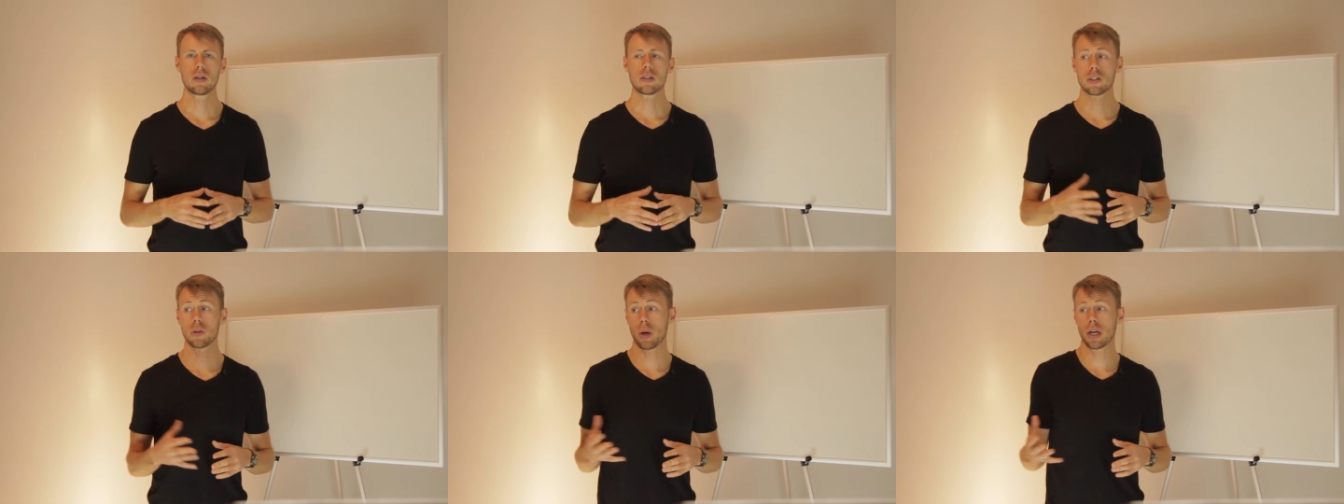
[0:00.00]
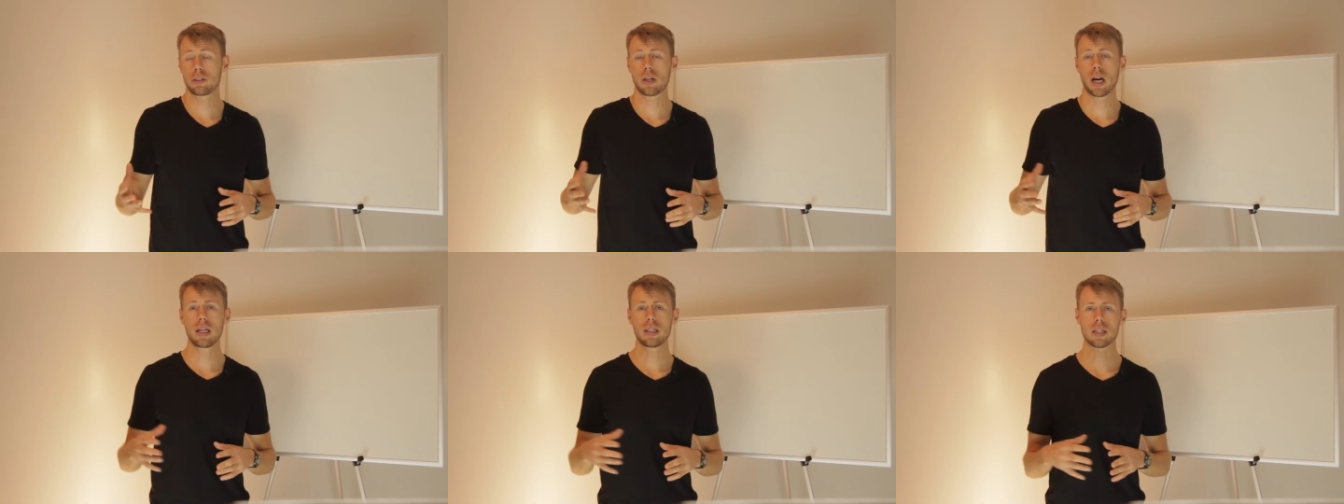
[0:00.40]
So I
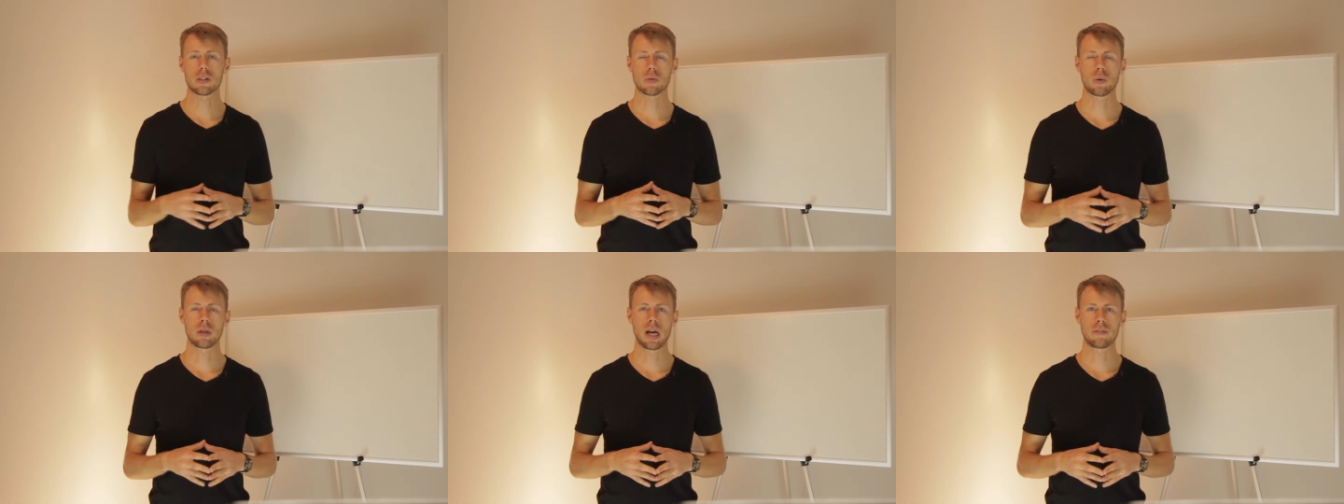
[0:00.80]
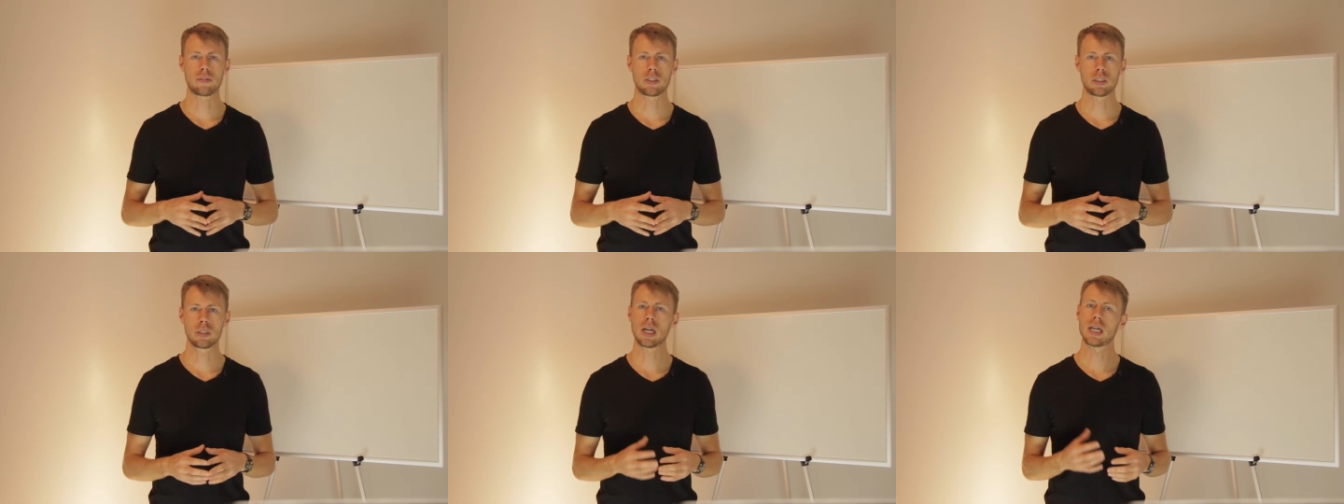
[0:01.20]
tried this one
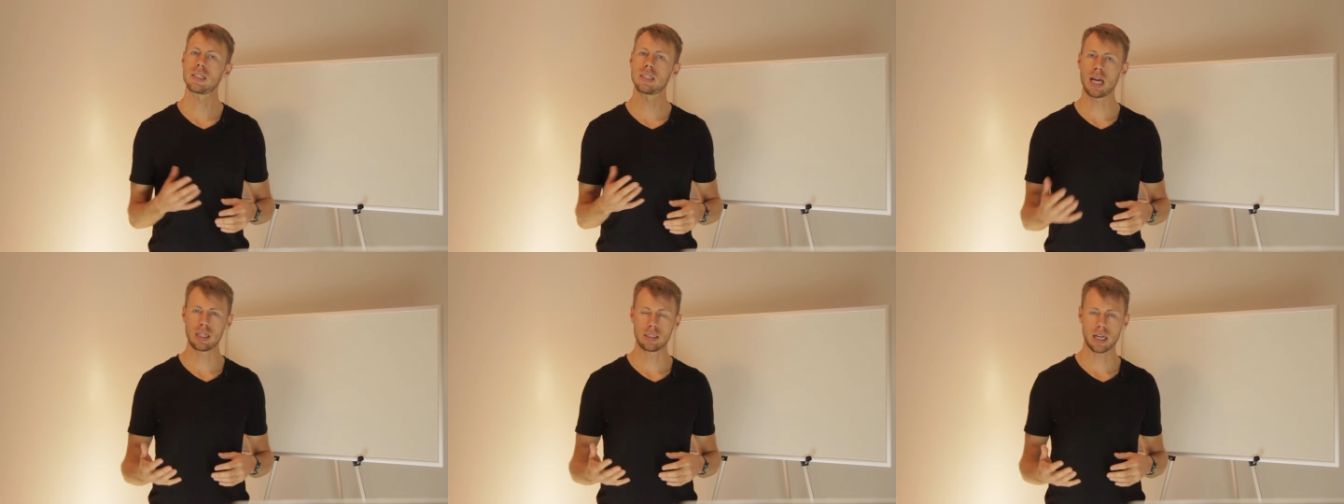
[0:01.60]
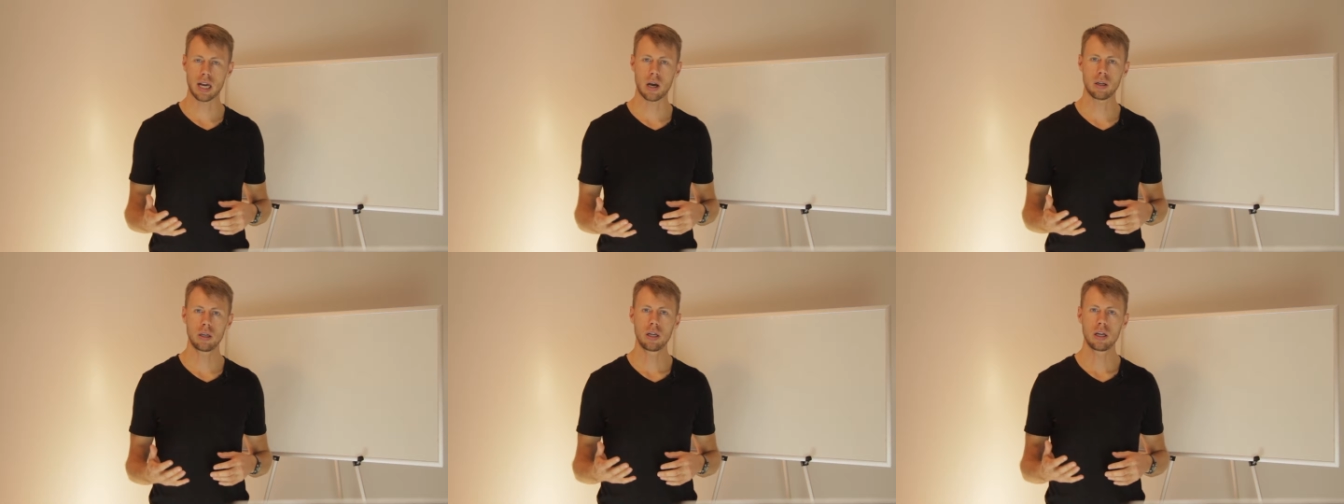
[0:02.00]
afternoon. I sat
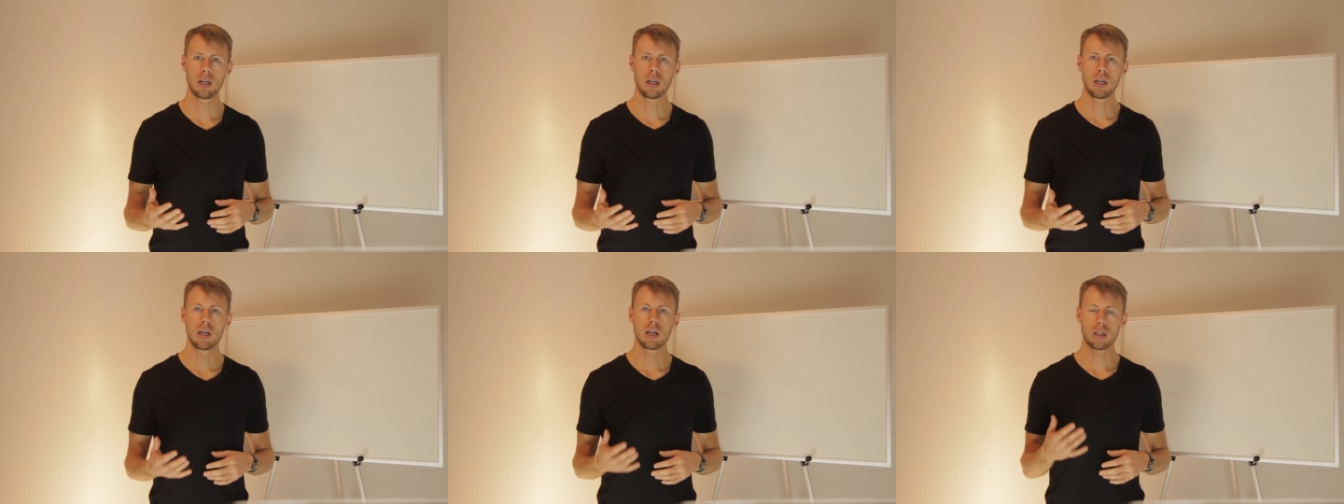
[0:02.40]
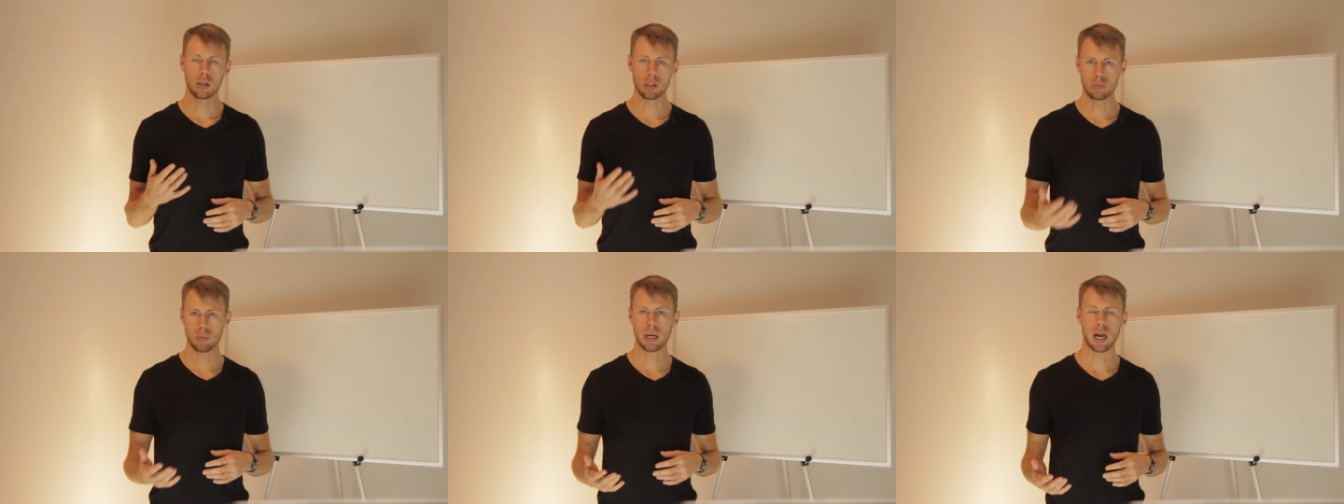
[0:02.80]
down
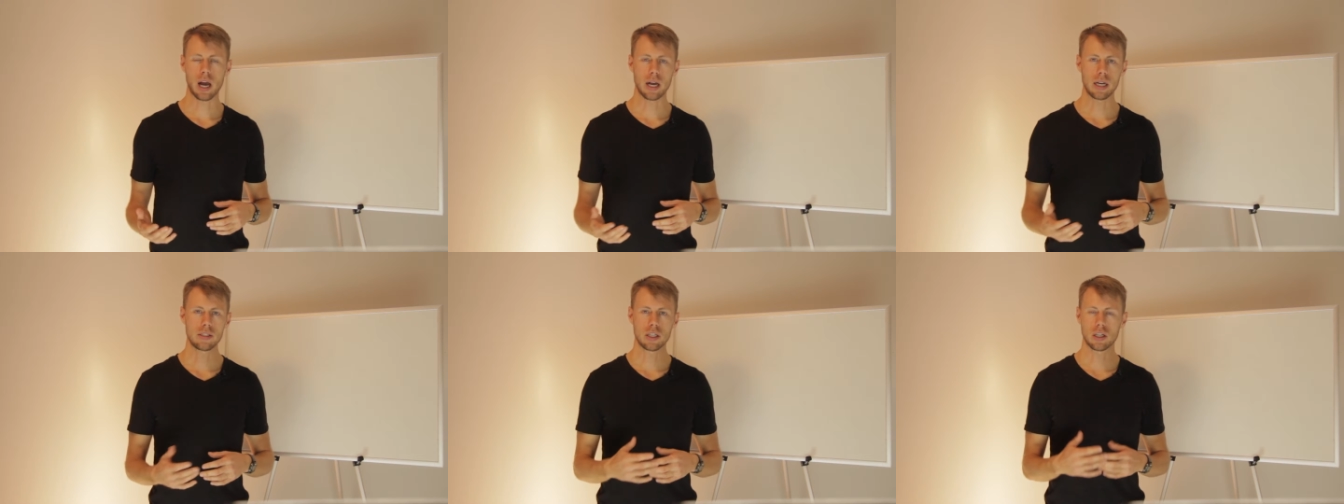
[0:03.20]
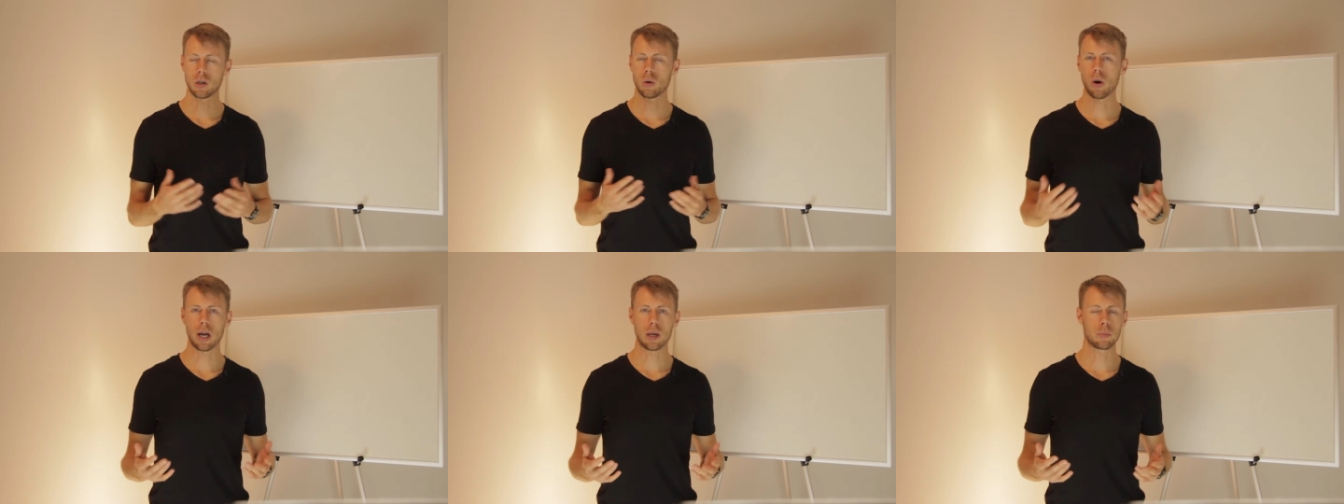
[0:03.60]
closed my eyes in a
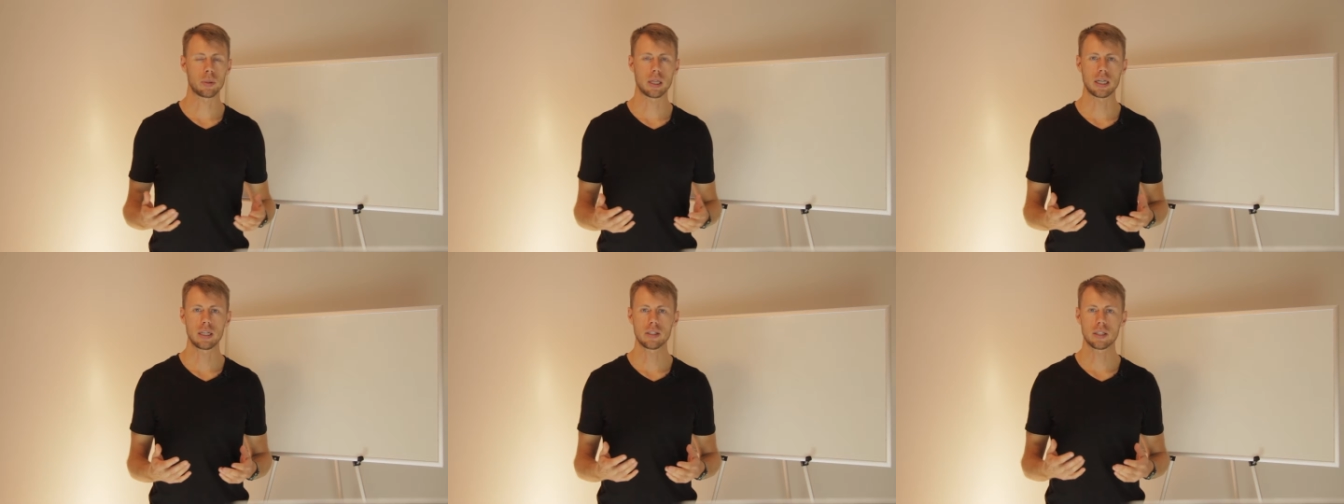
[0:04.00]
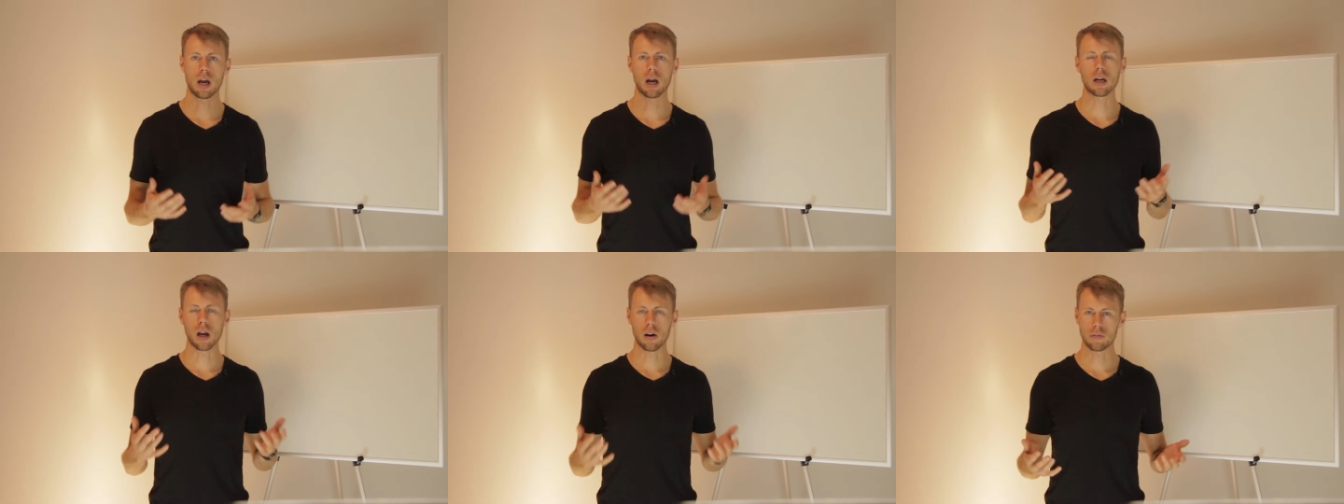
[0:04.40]
quiet place,
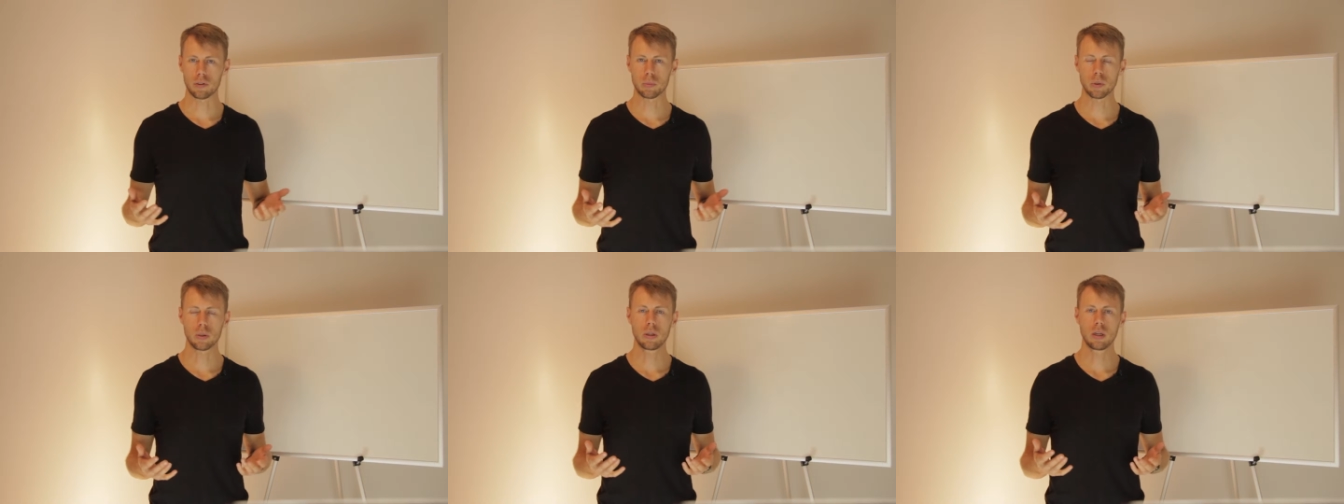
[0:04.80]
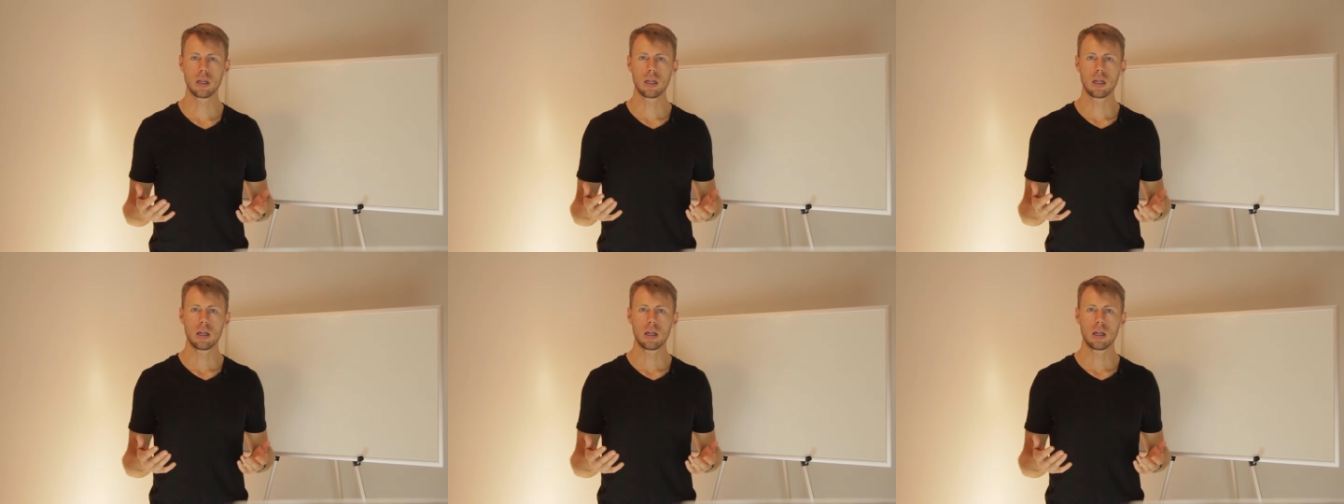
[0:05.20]
got comfortable,